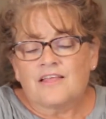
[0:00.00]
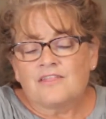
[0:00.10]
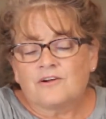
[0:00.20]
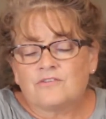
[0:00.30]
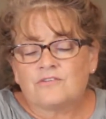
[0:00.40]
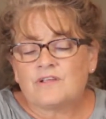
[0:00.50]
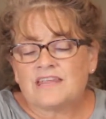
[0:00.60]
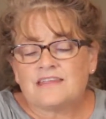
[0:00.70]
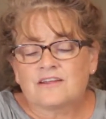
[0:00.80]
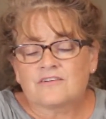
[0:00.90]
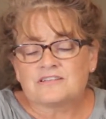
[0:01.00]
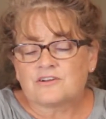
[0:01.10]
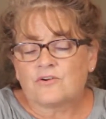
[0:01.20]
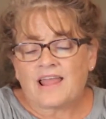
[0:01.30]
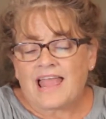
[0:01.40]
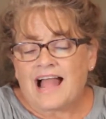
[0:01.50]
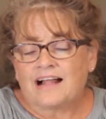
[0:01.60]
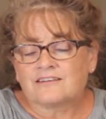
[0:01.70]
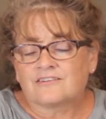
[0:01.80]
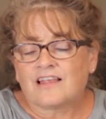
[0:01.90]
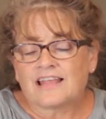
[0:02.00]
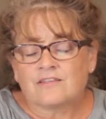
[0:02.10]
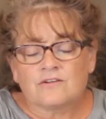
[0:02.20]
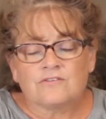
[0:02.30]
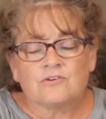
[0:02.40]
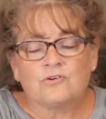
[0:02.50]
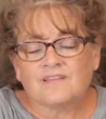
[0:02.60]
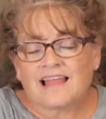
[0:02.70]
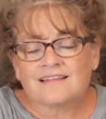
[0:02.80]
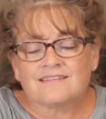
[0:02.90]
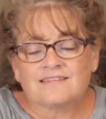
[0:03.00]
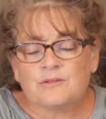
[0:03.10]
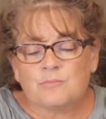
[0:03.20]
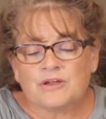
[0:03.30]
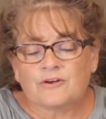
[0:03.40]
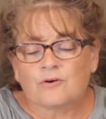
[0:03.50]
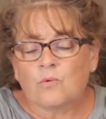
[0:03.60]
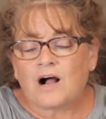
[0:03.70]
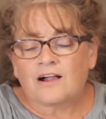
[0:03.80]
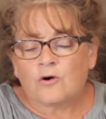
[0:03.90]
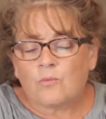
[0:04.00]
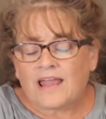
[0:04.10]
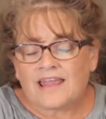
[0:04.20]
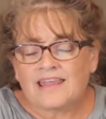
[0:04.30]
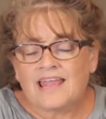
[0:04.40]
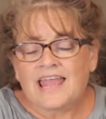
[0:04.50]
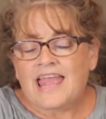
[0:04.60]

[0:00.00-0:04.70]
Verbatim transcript: those who hear and don't act are like those who glance in the mirror, walk away,